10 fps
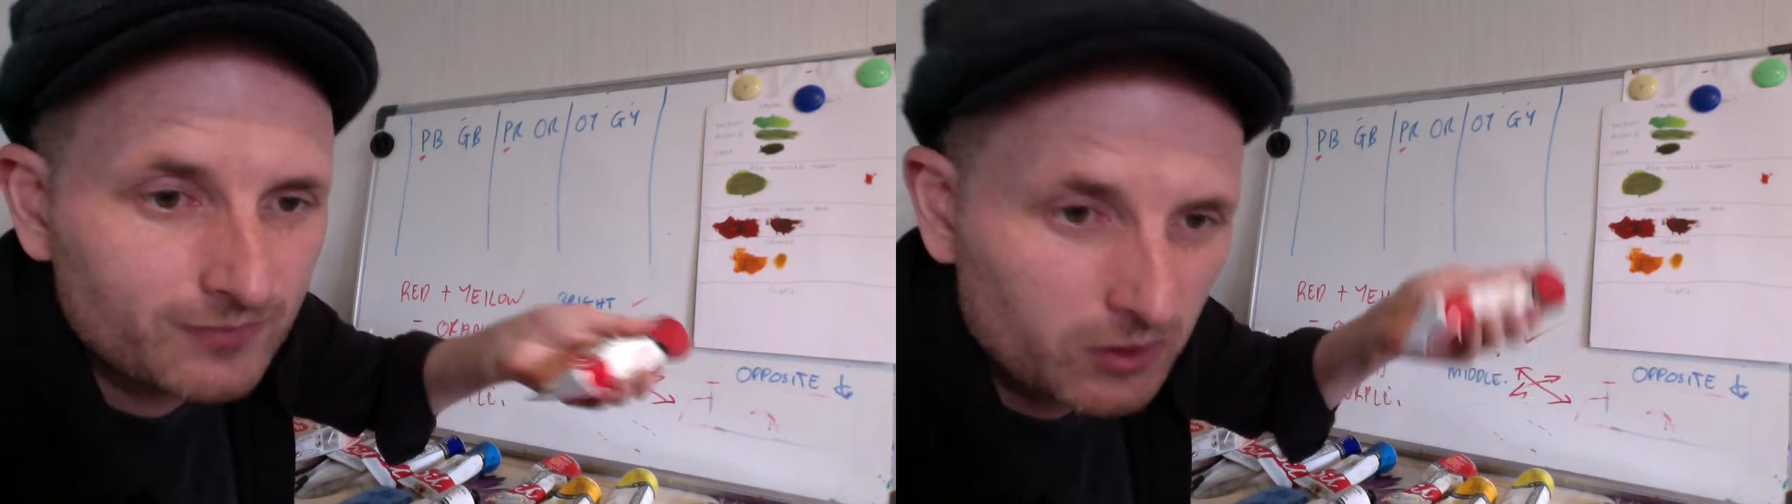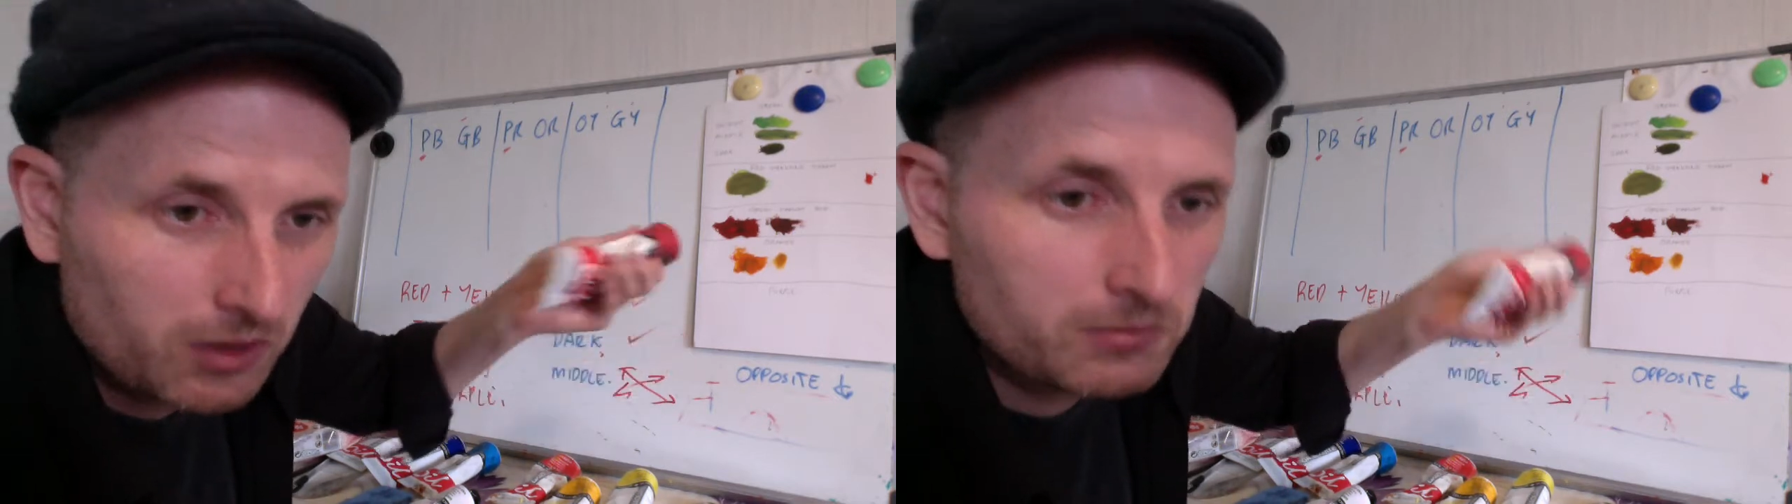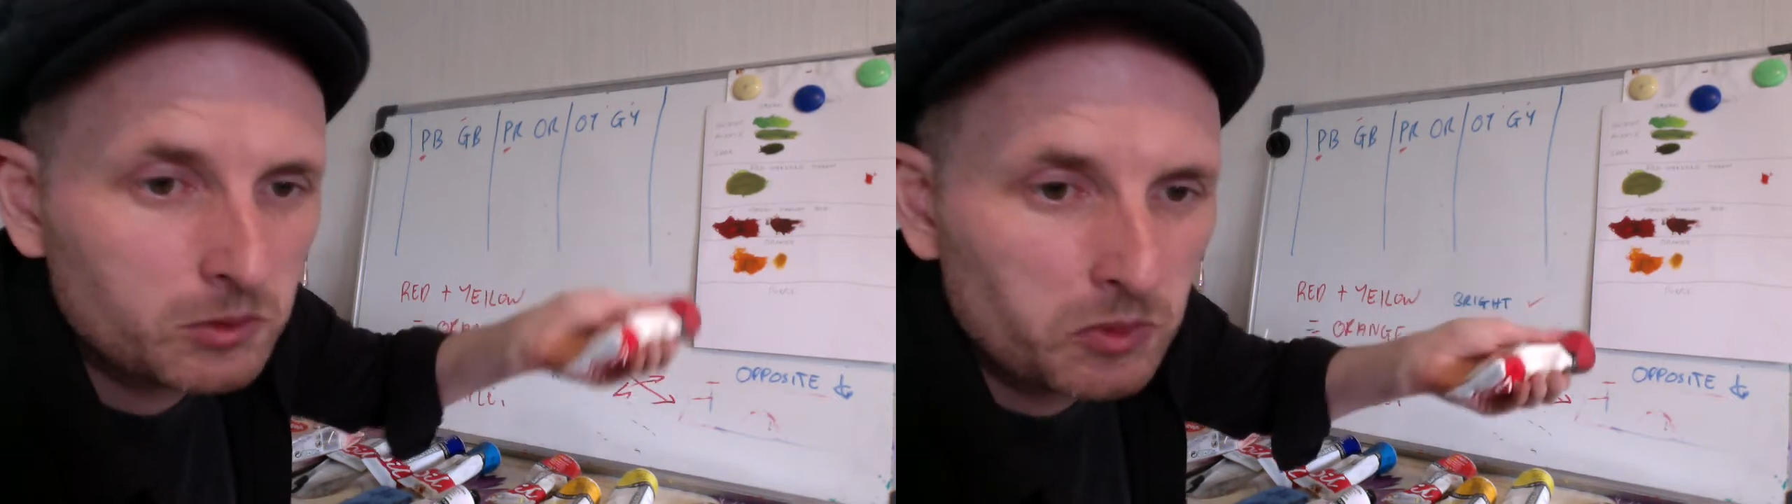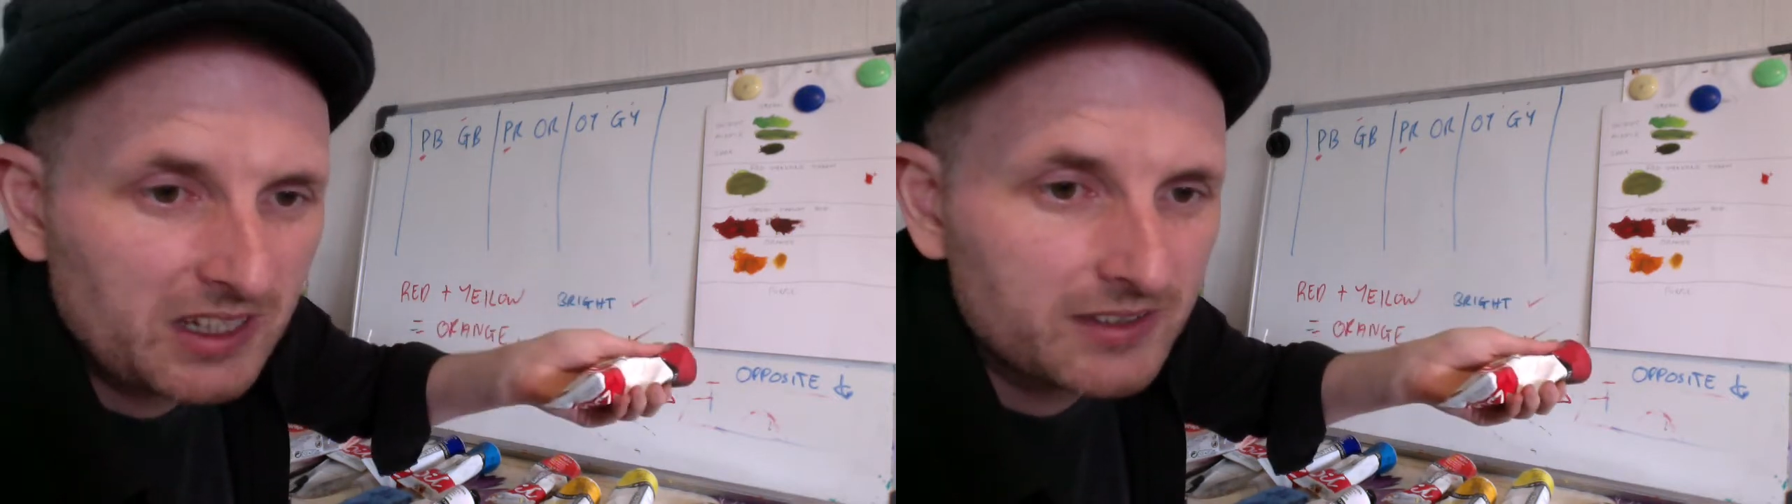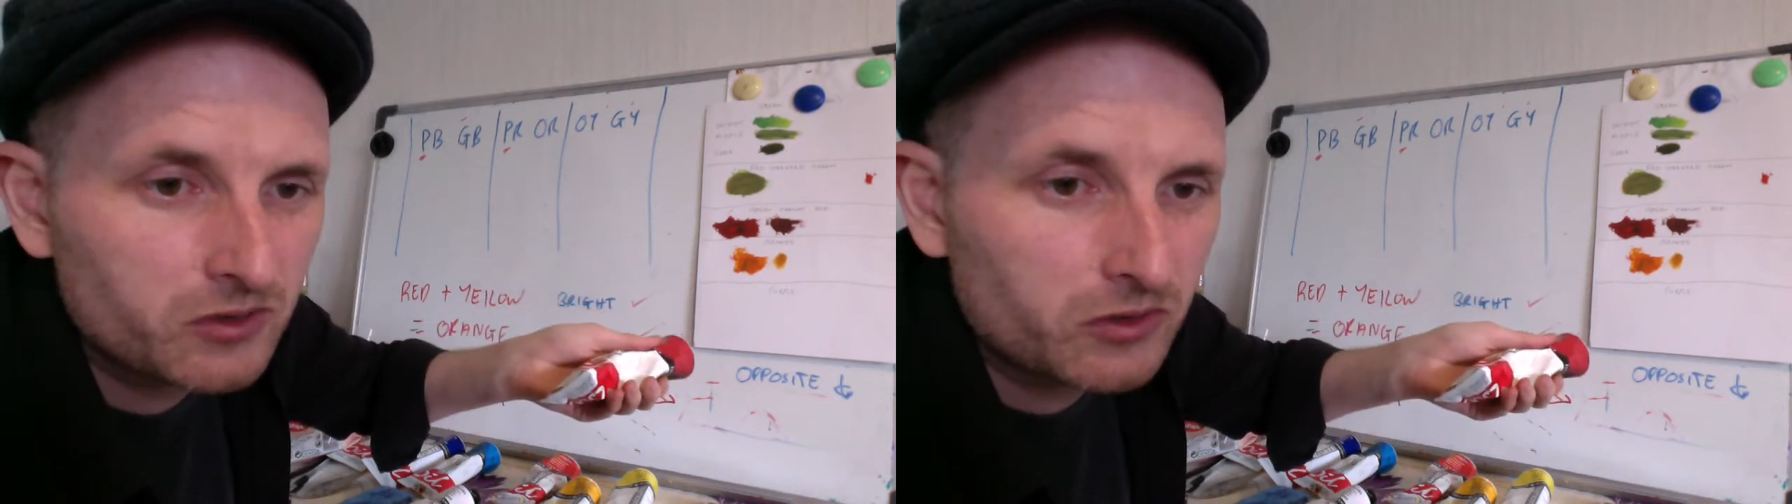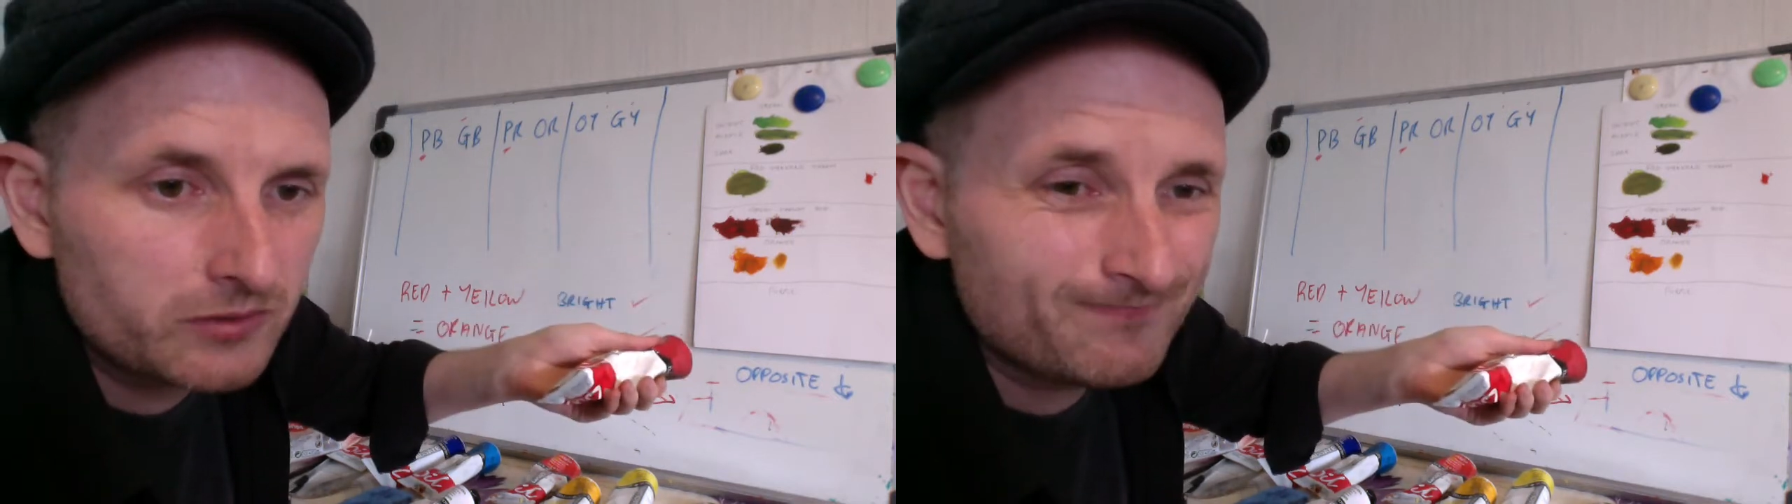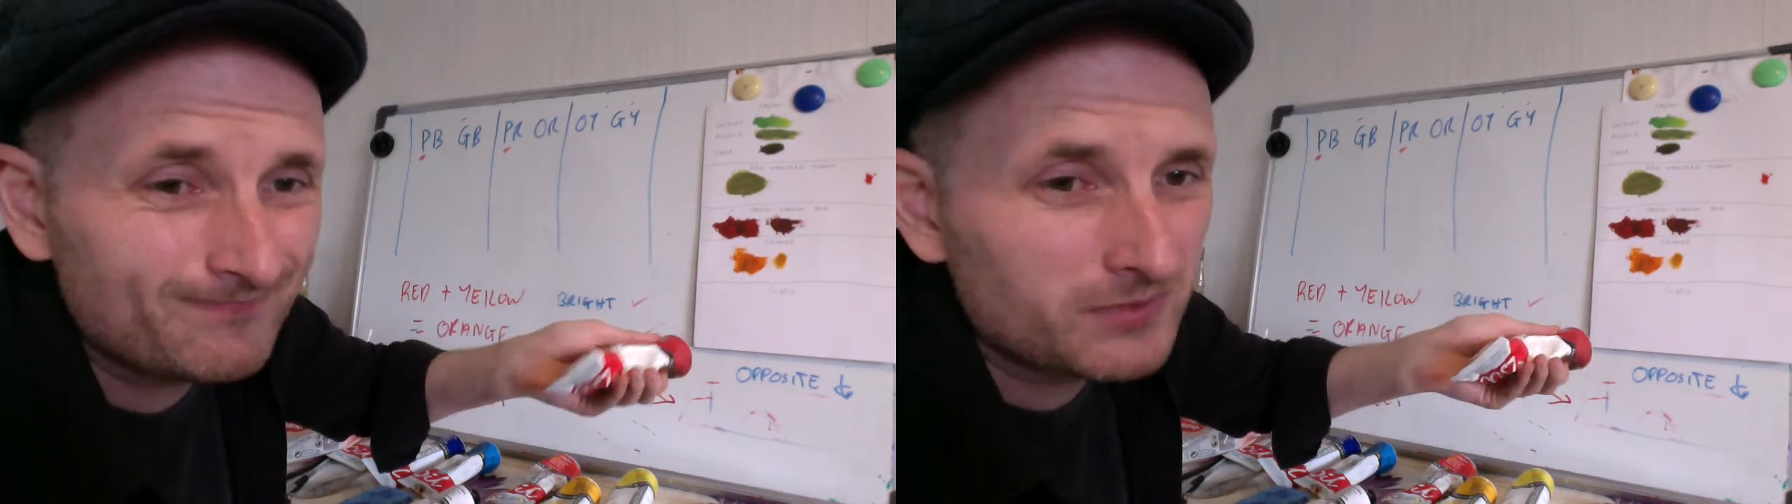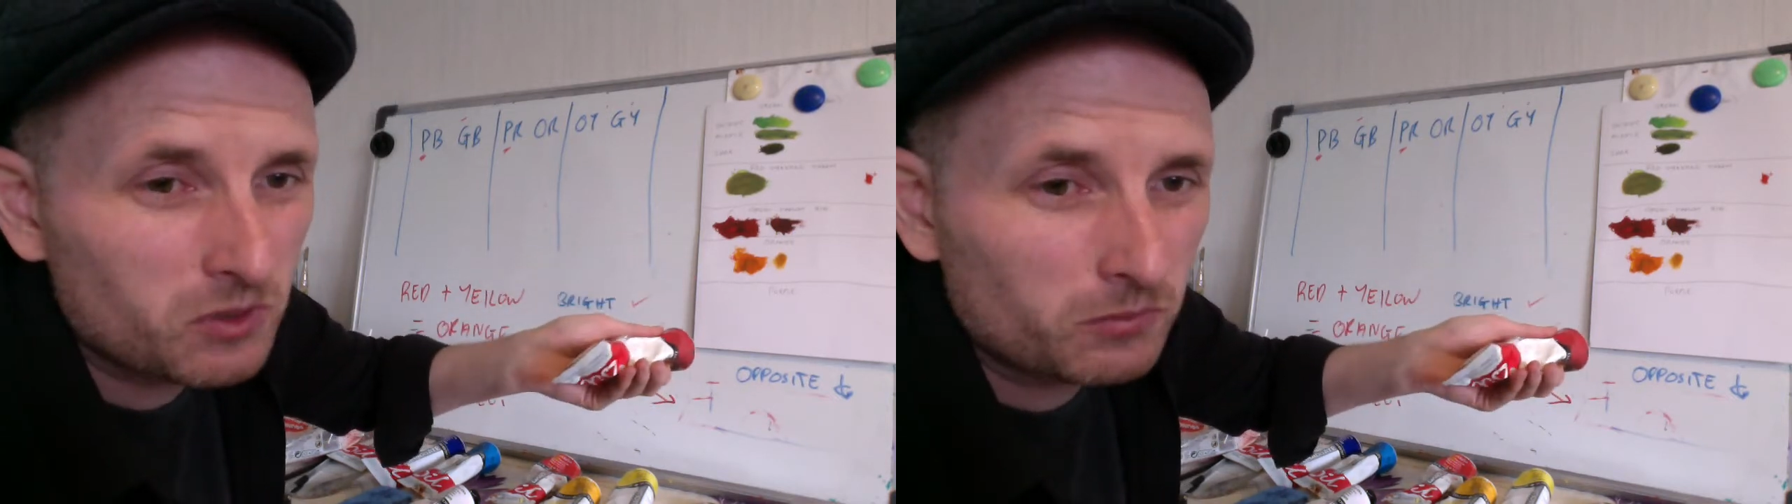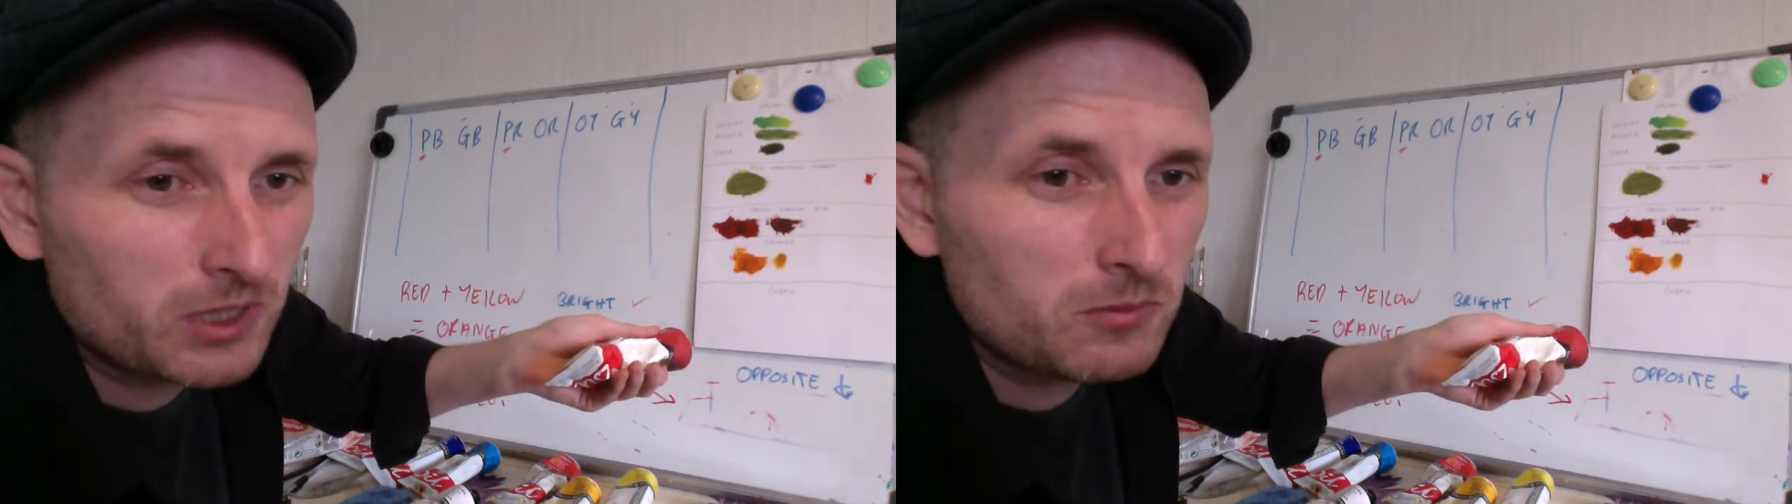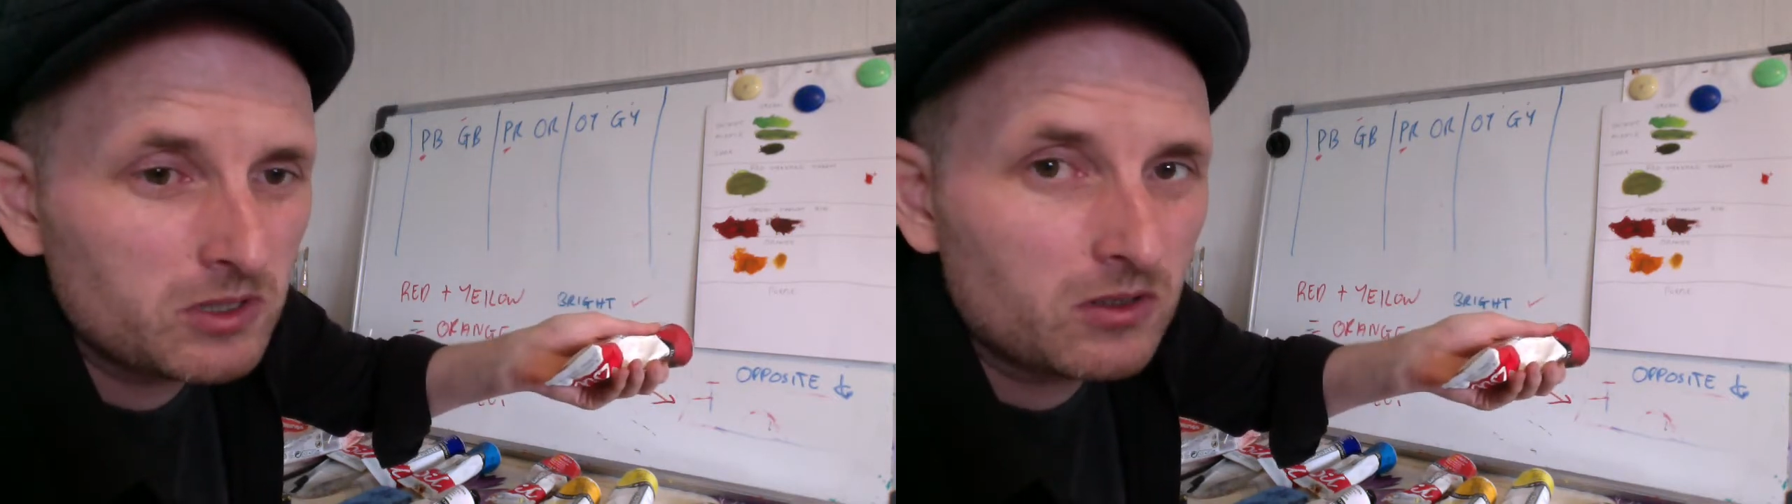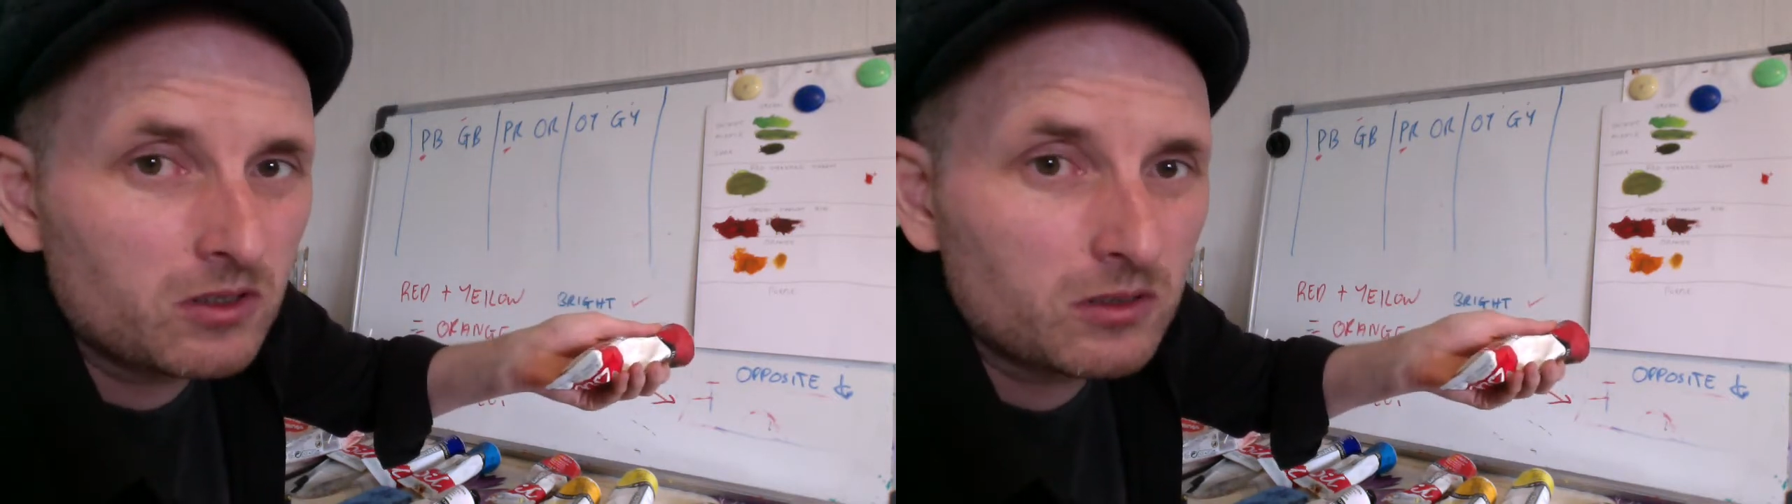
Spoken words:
crimson alizarin, sometimes you call it,